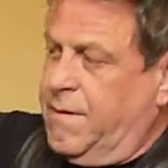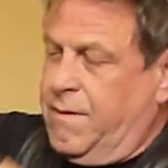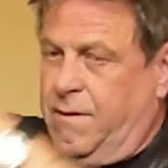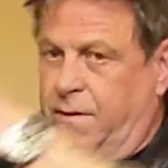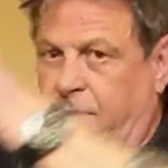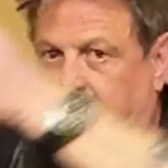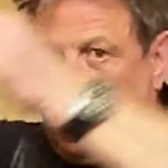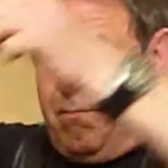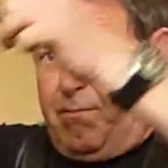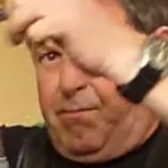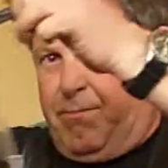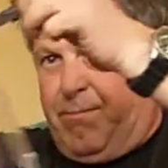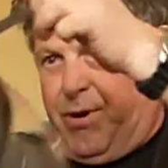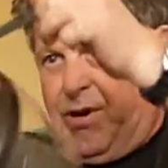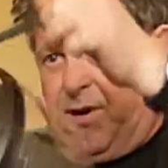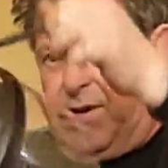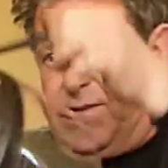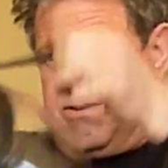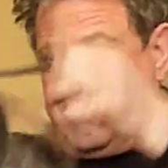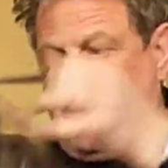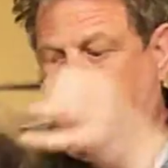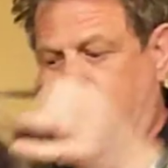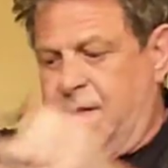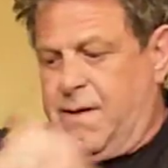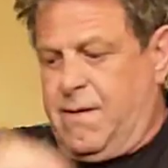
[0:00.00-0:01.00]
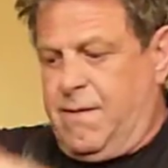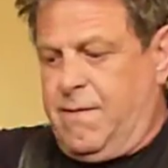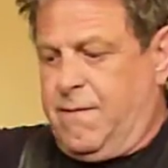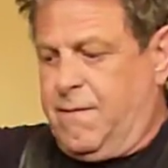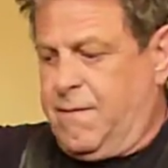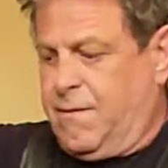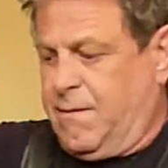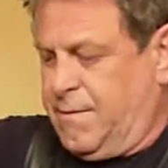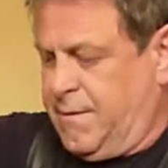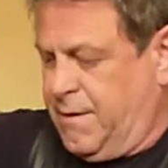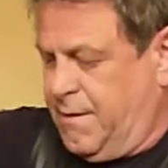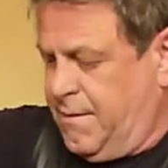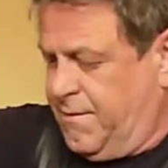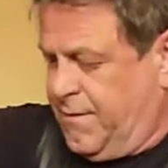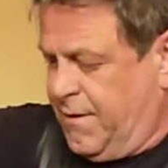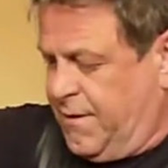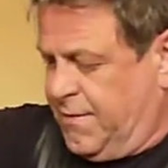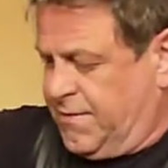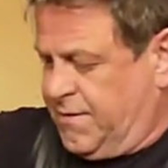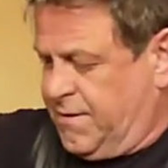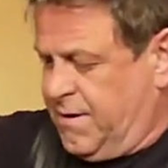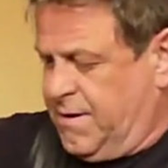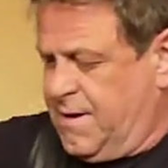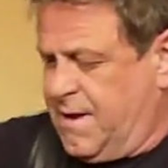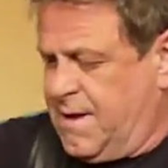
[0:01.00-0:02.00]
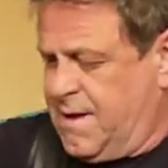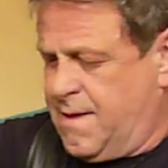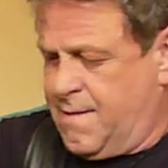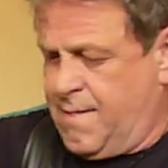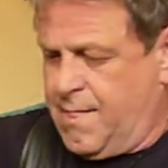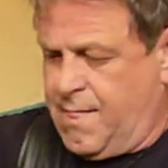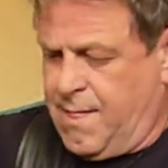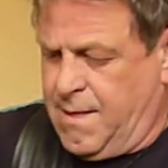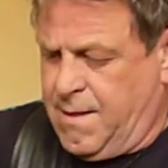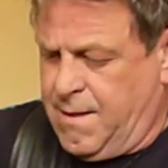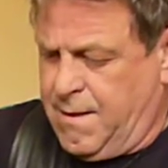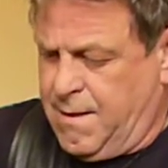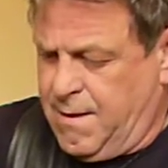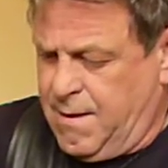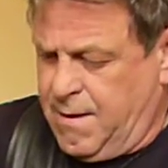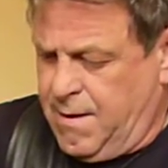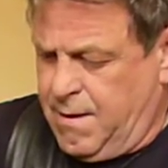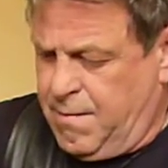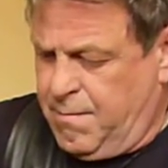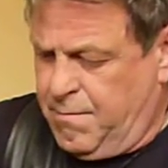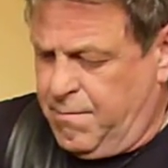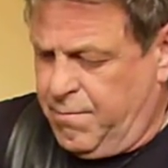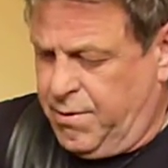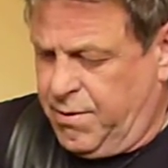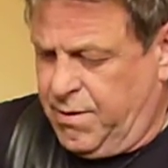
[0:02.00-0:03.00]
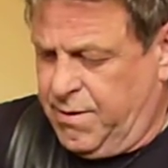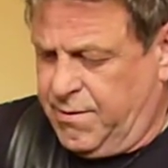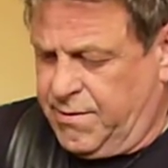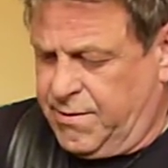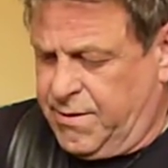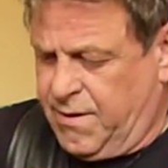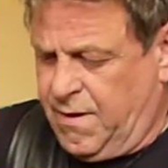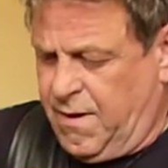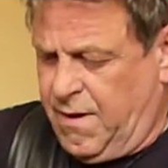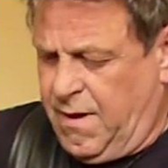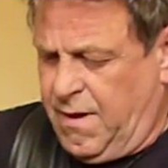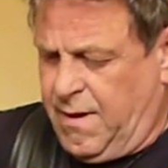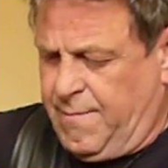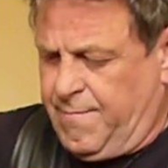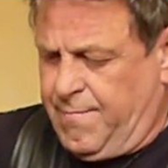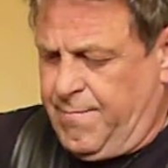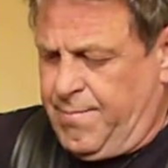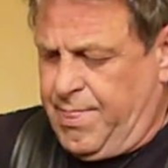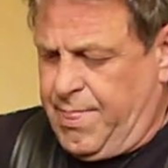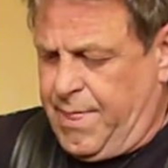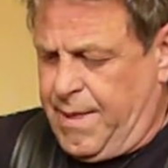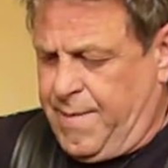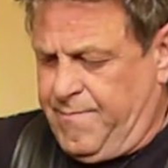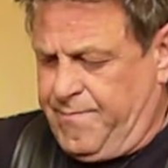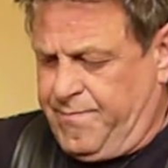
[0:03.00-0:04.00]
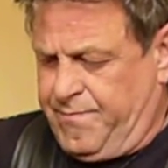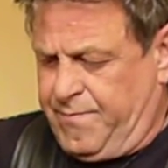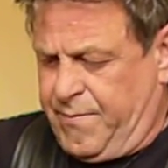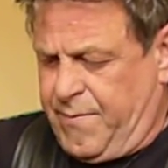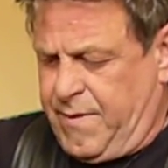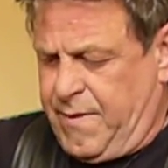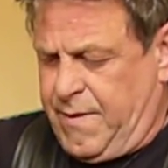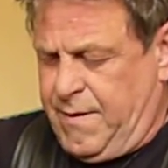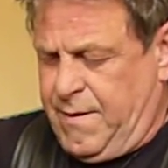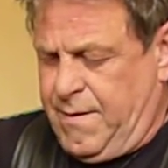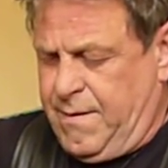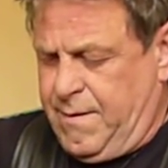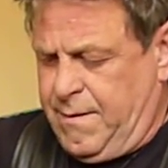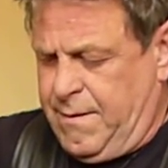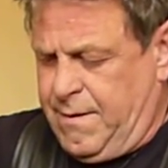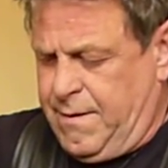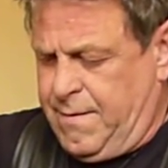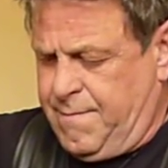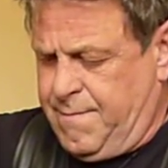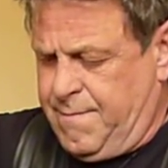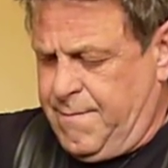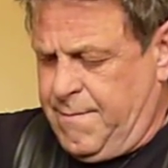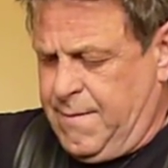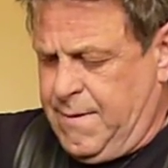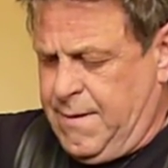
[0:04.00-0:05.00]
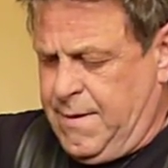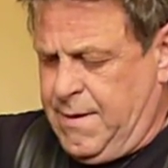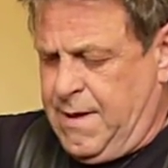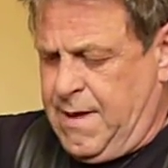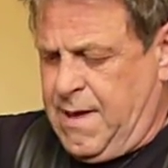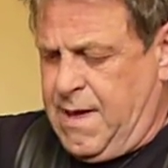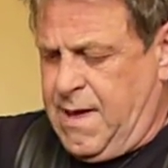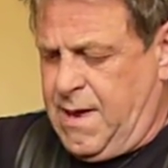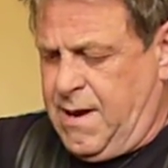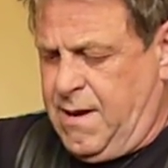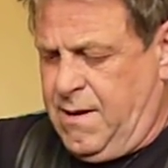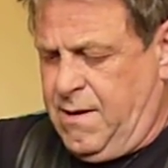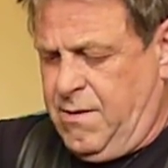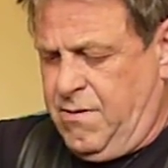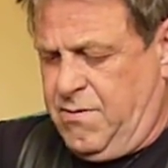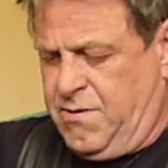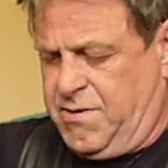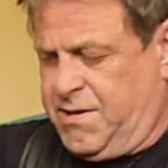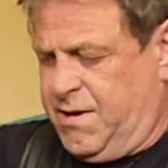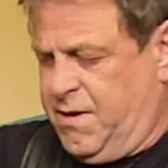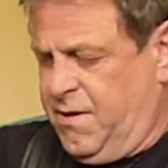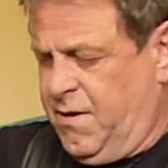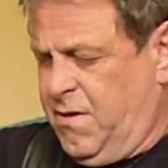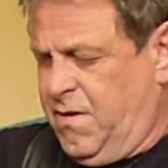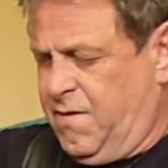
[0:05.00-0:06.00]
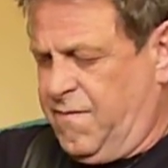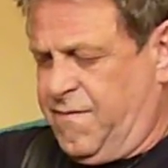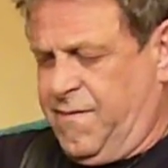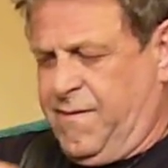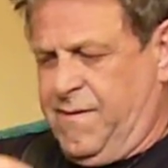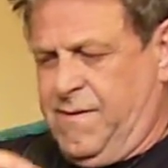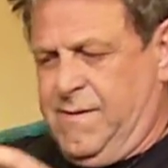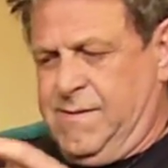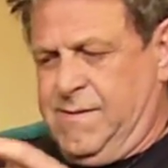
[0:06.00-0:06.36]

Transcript: You can pull it tight, I don't know if you can see that, pull it tight, yeah, and loosen it off.